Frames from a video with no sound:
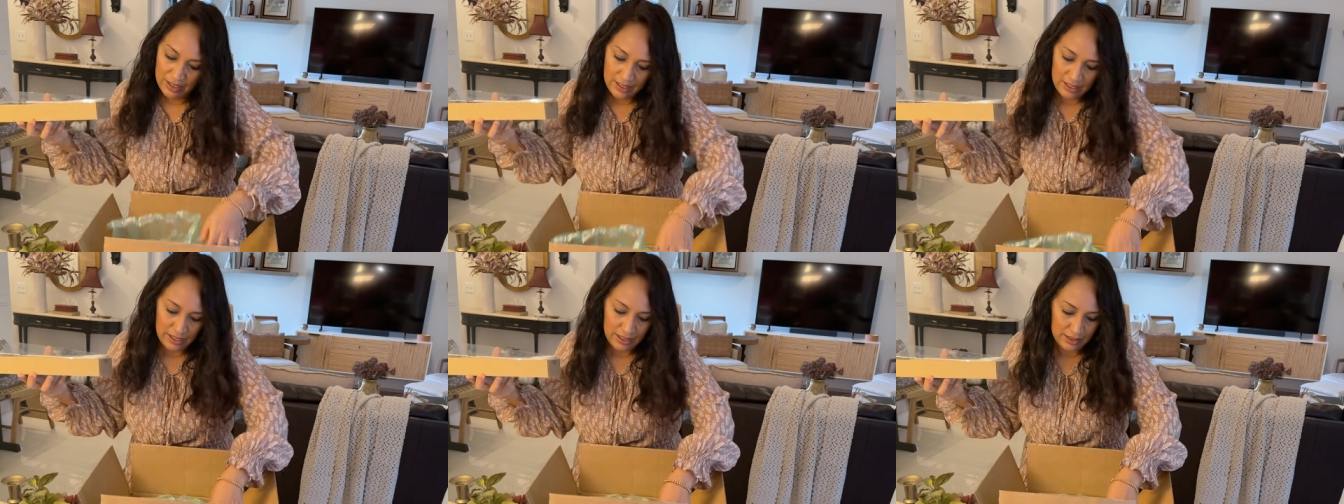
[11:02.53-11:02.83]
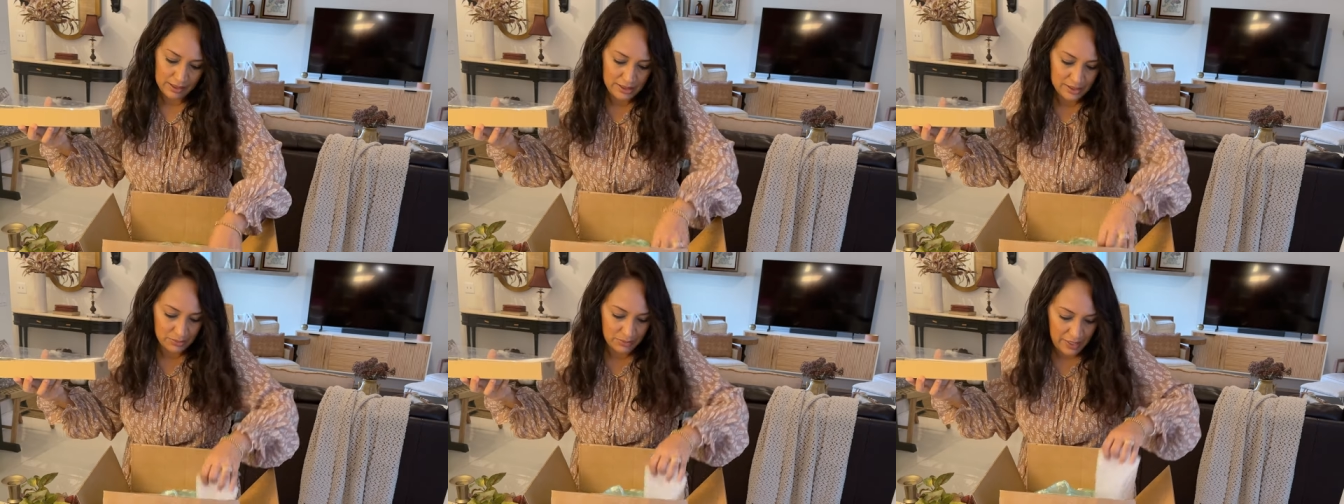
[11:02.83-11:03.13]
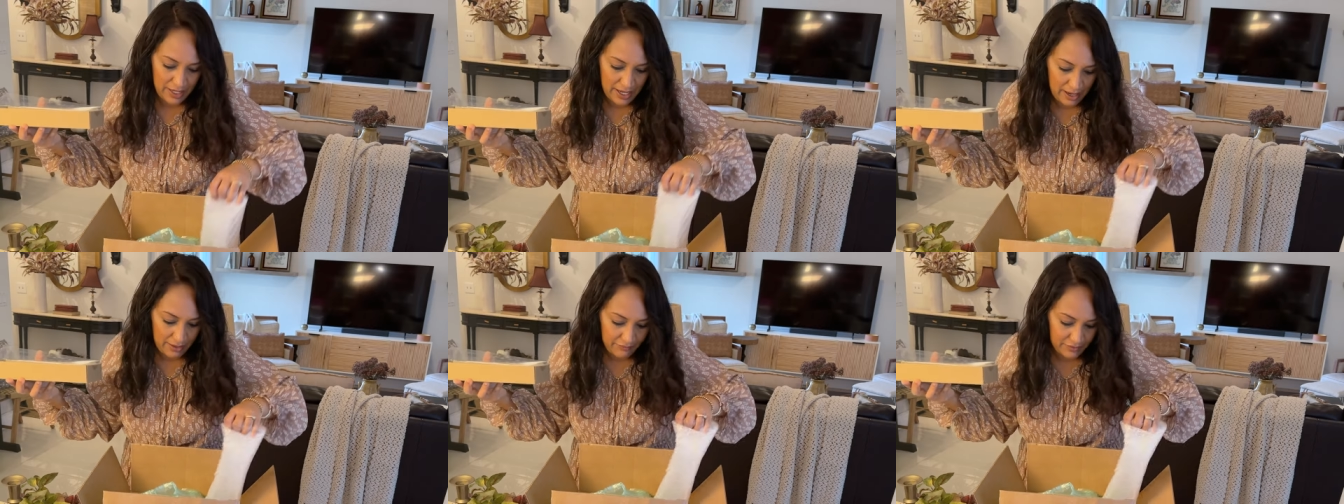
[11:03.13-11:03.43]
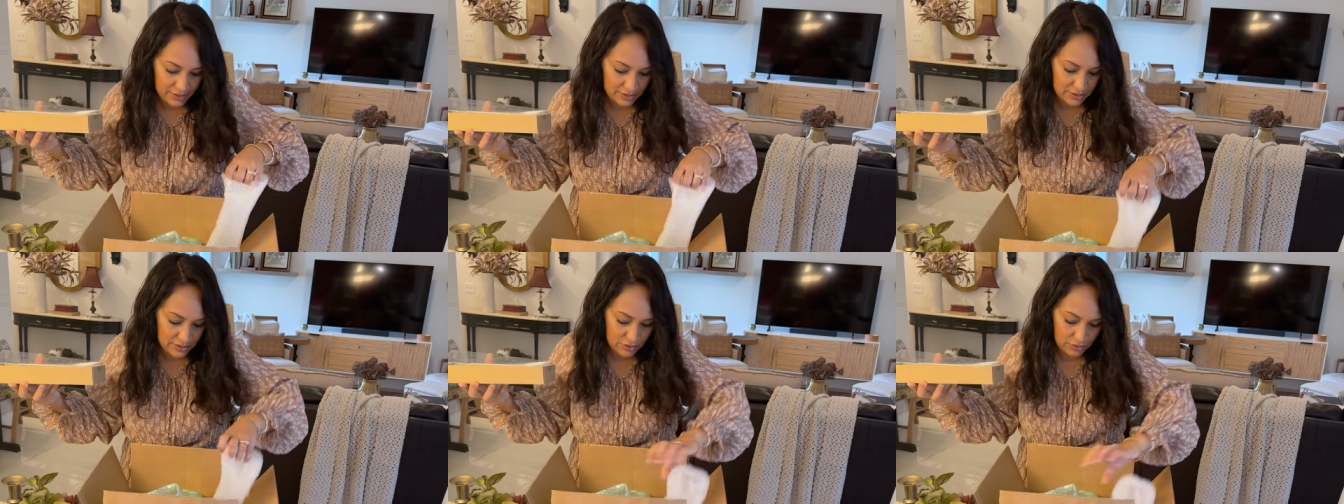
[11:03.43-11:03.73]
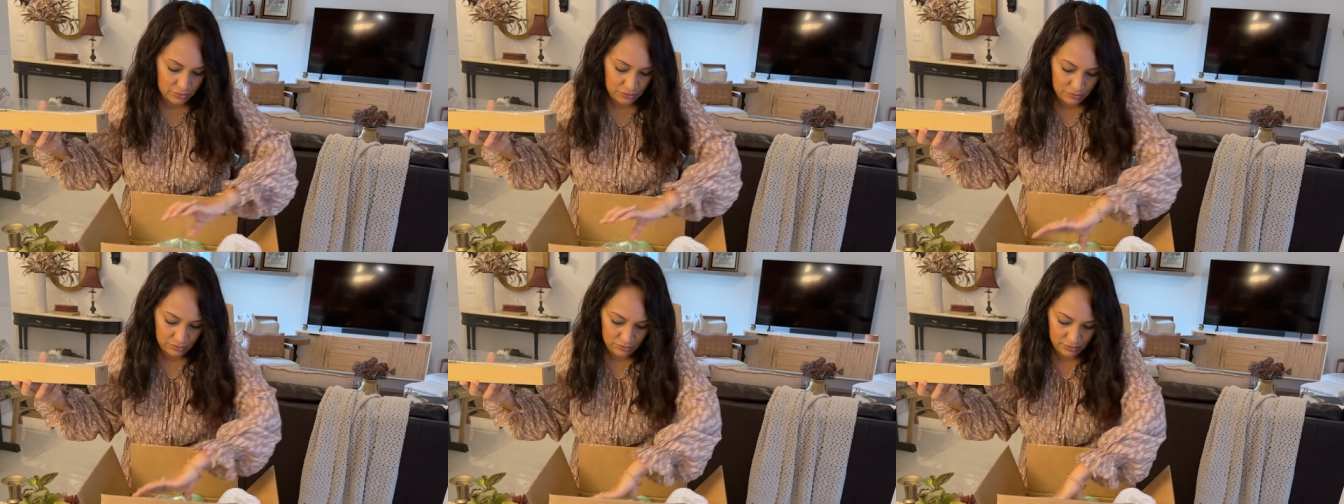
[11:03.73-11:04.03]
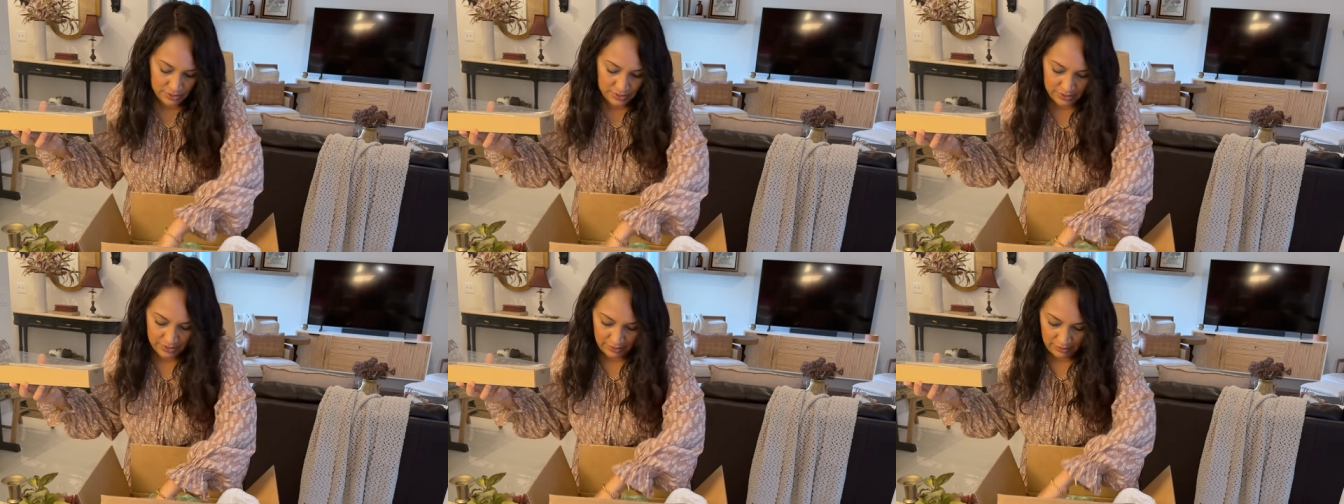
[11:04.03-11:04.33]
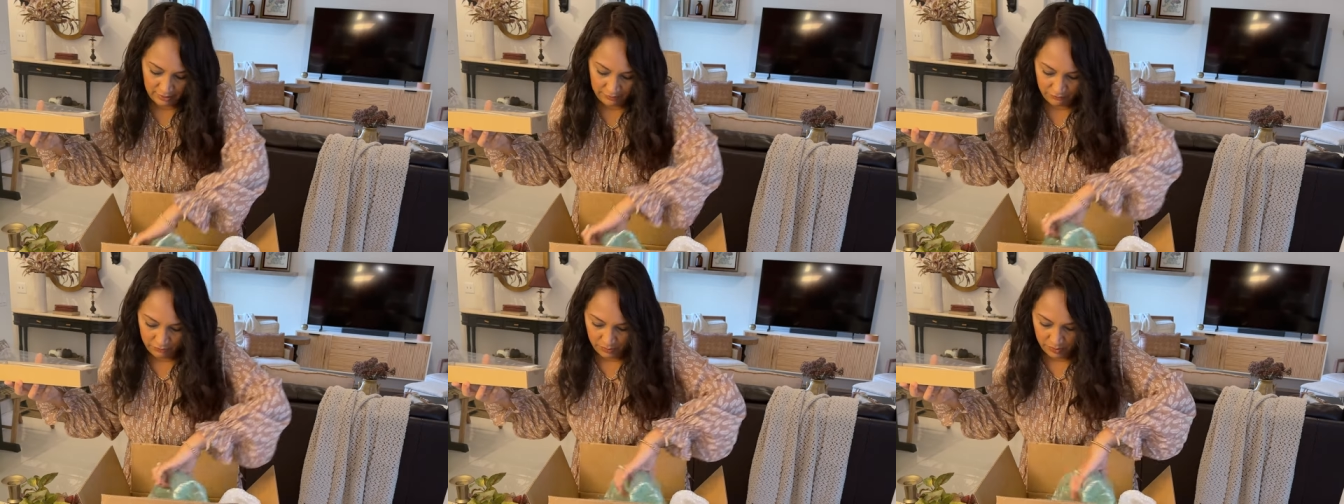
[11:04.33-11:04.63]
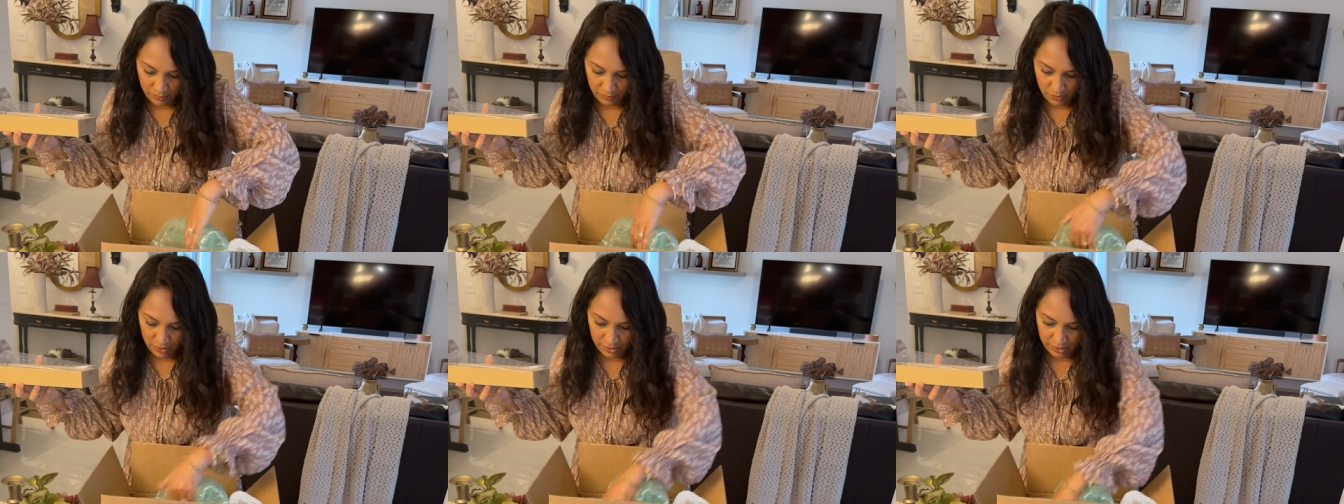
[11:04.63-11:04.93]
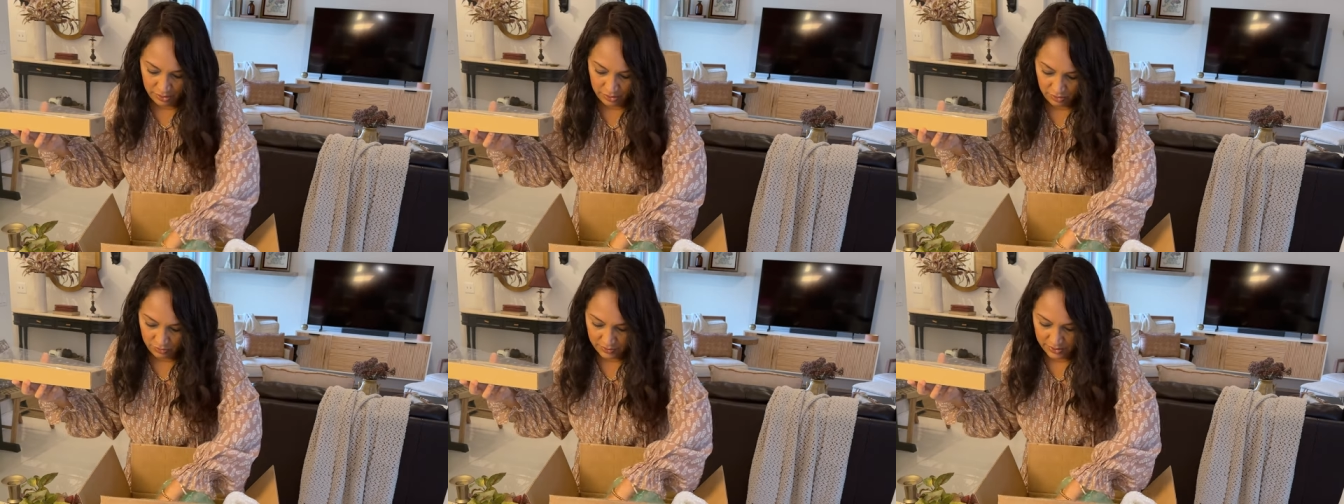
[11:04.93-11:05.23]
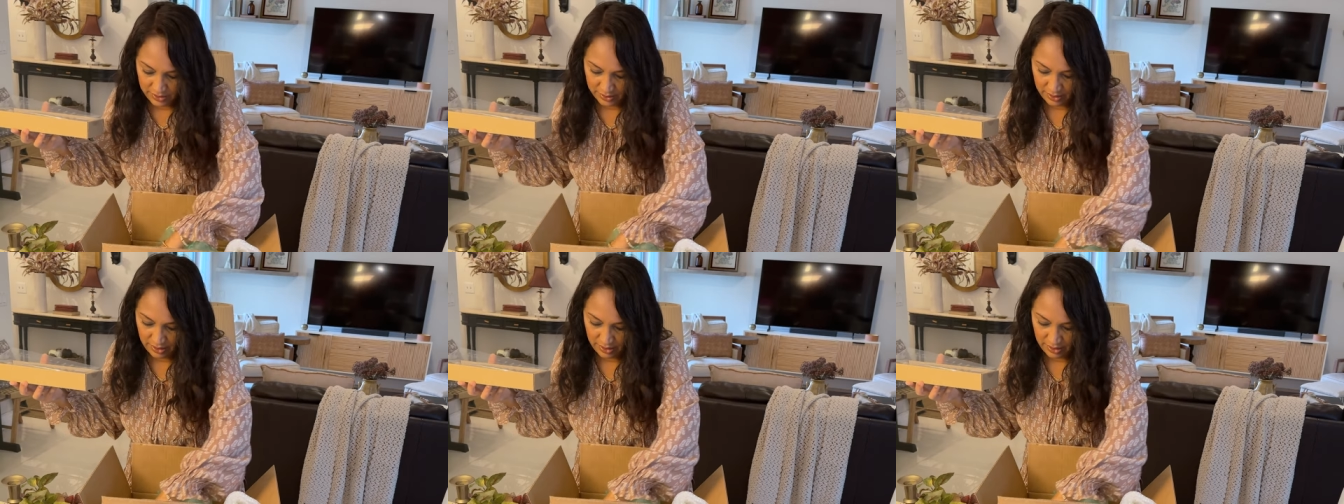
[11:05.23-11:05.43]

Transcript: at least we have it to see if we wanna use it.